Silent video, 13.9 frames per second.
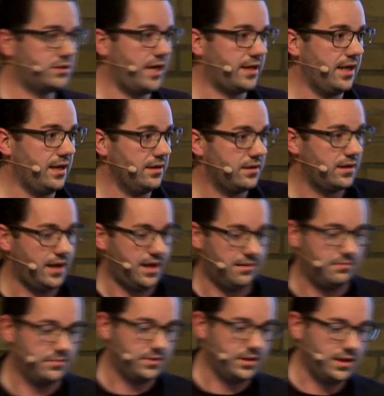tracking
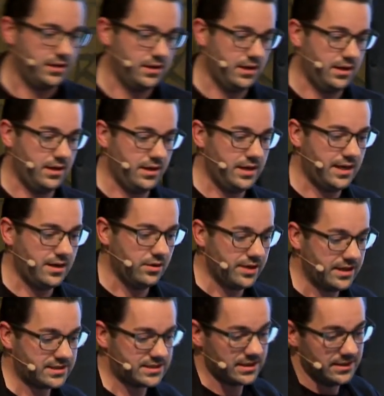in
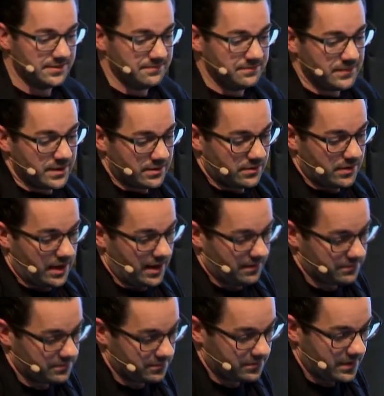analytics.
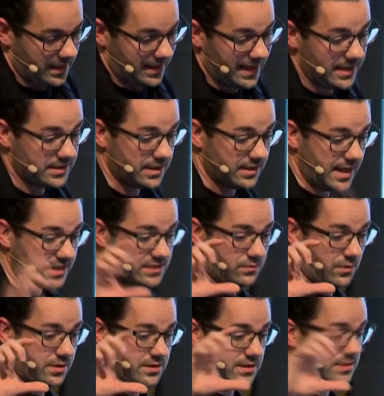And then the next one,